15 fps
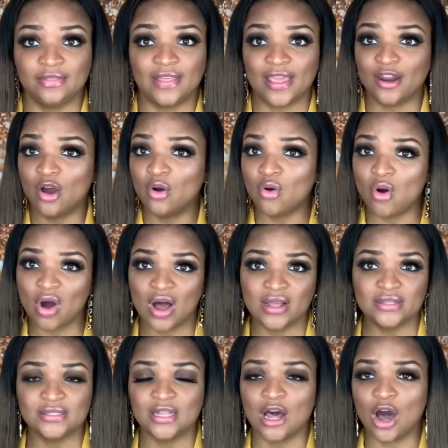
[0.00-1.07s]
they don't
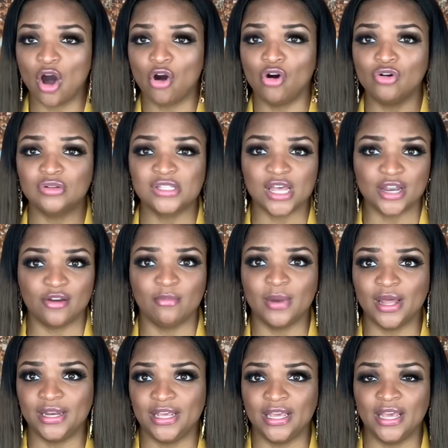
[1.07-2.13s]
cost a whole ton of
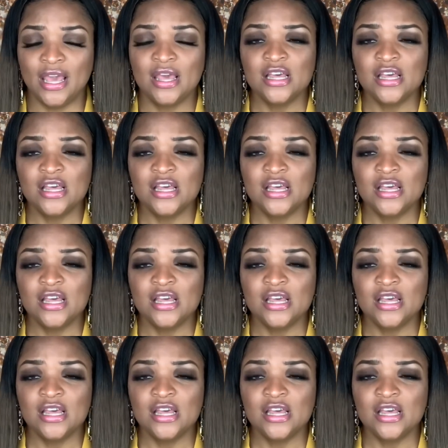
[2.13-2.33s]
money.